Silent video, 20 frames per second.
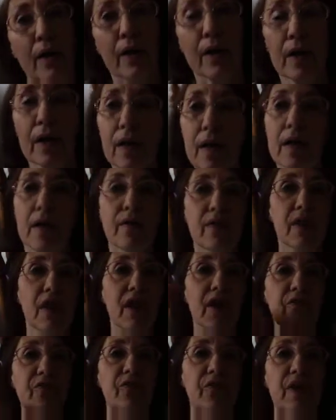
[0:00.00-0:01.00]
the
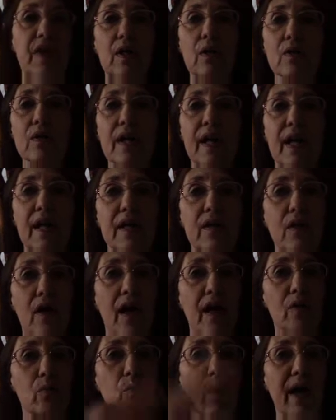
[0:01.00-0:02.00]
left field and
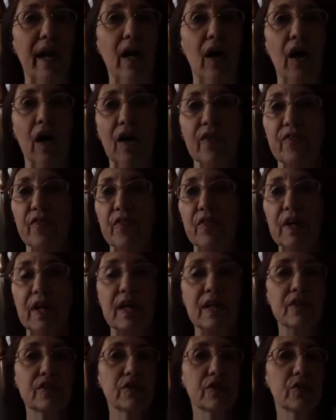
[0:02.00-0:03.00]
got way off
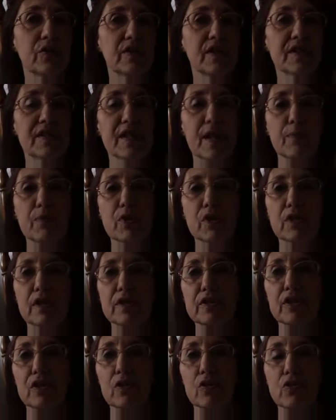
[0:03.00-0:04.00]
into deception
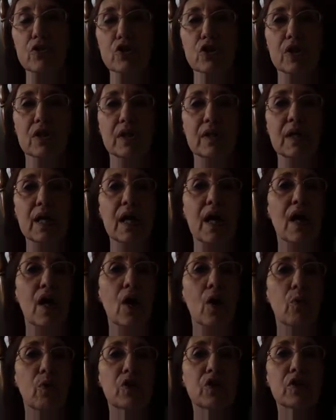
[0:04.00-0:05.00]
and delusion,
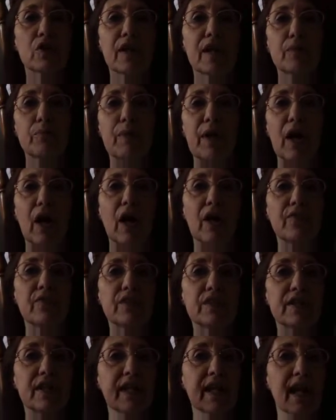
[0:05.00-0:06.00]
which led me
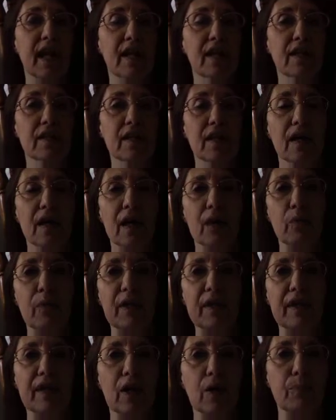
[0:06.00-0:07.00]
off into Canada. I
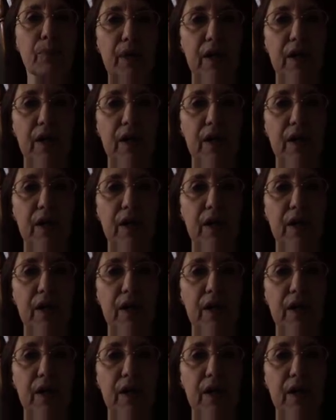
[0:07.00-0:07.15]
went there